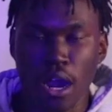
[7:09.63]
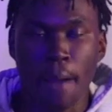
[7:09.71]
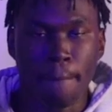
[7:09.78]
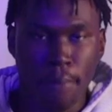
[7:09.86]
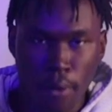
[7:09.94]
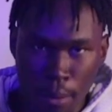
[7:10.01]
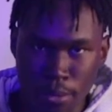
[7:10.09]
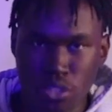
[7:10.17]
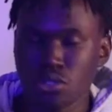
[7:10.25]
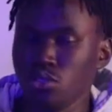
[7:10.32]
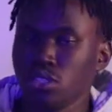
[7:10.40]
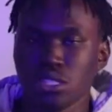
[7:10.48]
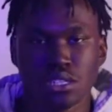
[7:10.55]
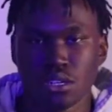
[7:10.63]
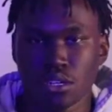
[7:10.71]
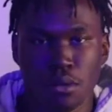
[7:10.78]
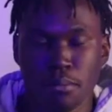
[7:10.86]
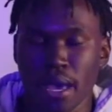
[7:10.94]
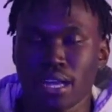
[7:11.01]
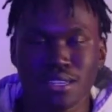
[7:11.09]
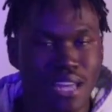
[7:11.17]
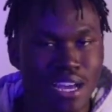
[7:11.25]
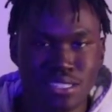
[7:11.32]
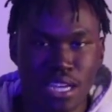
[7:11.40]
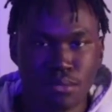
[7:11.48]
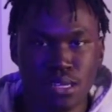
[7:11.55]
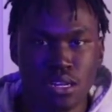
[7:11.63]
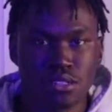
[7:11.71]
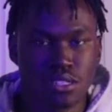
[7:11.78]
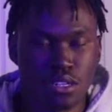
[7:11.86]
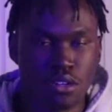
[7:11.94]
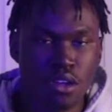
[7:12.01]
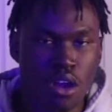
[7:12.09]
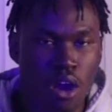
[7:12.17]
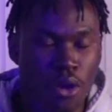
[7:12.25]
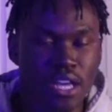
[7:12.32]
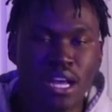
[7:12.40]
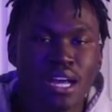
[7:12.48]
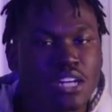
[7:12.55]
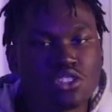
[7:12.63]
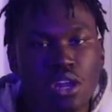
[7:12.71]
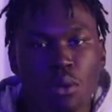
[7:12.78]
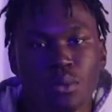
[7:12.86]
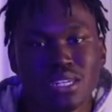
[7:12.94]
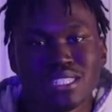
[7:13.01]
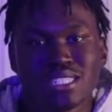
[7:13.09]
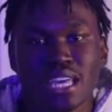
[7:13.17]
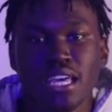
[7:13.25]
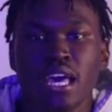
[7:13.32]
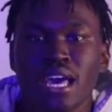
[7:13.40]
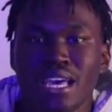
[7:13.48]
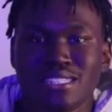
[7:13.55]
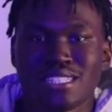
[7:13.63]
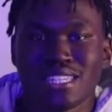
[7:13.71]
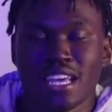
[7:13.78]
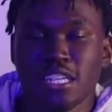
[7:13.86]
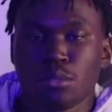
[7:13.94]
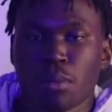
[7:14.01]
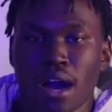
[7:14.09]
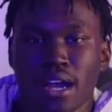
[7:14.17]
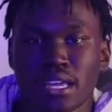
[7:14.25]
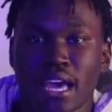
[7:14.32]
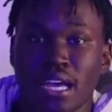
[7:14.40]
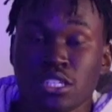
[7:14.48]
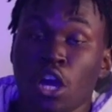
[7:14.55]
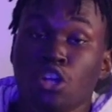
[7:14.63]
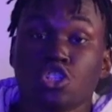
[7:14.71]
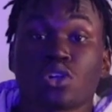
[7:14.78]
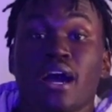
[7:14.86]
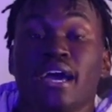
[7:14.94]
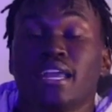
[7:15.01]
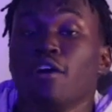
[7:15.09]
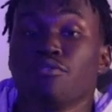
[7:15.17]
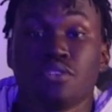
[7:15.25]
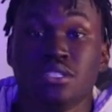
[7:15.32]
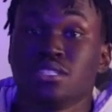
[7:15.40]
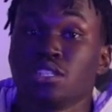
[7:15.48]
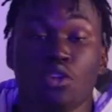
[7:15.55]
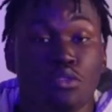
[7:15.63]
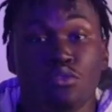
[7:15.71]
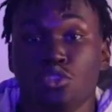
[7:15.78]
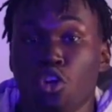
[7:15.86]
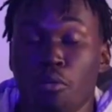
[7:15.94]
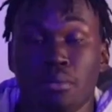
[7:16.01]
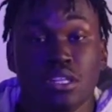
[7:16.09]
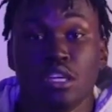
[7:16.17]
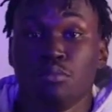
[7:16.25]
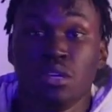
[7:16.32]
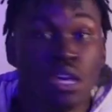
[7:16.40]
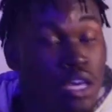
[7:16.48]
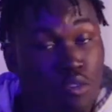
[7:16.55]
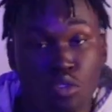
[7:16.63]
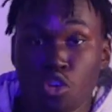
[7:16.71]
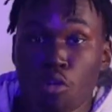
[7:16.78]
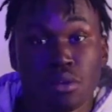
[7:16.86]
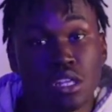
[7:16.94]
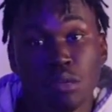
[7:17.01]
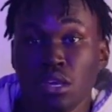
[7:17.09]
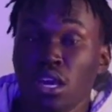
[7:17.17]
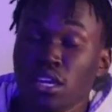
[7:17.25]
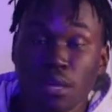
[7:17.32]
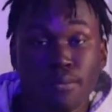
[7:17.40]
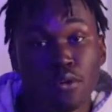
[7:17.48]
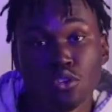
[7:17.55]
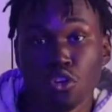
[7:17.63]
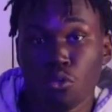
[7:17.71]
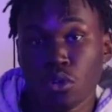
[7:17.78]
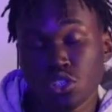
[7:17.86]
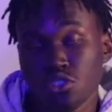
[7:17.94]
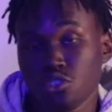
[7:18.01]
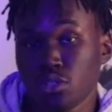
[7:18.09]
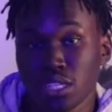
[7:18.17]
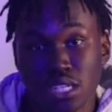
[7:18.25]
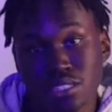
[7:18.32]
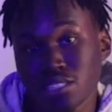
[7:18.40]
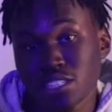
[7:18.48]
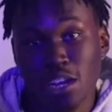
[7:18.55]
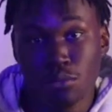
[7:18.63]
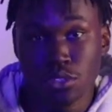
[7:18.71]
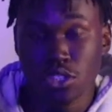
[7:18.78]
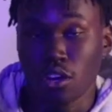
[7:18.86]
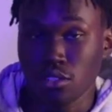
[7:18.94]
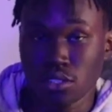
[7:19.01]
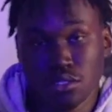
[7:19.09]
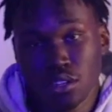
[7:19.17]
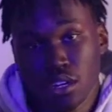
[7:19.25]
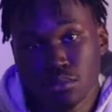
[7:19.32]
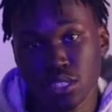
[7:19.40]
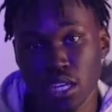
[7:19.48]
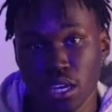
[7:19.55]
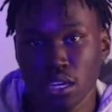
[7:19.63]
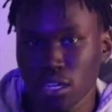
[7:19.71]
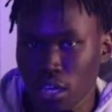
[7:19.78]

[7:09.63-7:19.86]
I promise you, she's gonna come back nine times out of 10. All right, that's all I wanted to say in today's podcast. Try it out for yourself if you don't believe me. If you don't believe me, keep on doing what you're doing and get the same results. You know what I'm saying?